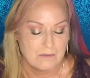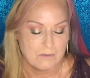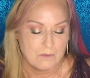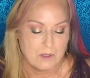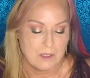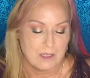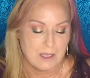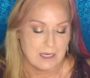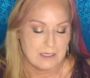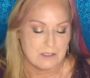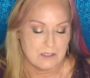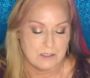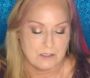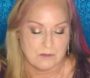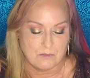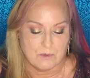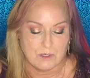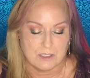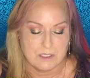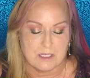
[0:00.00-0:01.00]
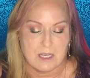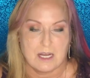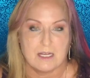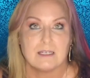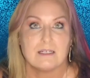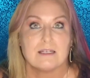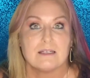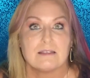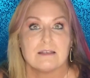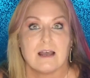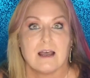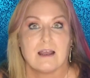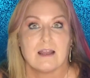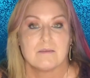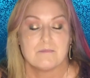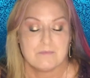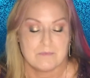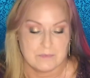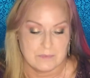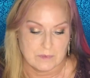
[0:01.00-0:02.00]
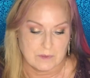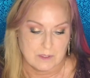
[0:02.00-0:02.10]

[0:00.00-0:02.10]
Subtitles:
Well, I should do one side at a time.